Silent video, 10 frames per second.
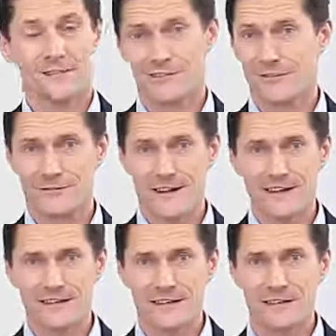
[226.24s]
So
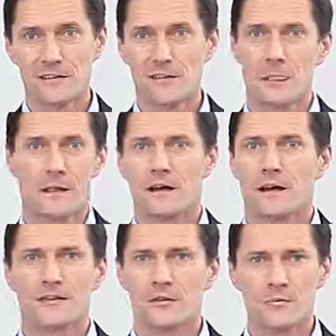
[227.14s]
finally,
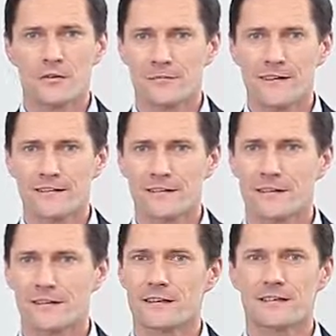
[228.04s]
autonomous
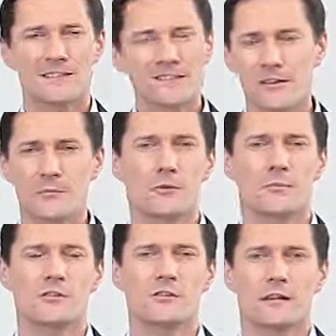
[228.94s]
maintenance, it's not about
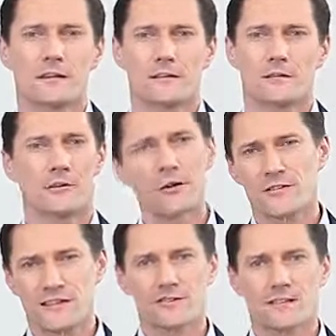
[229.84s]
machines, although
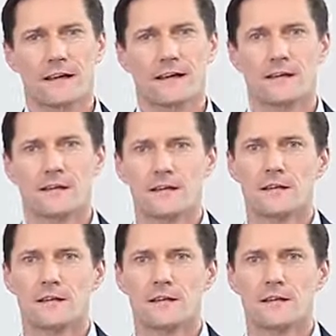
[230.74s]
it sounds like,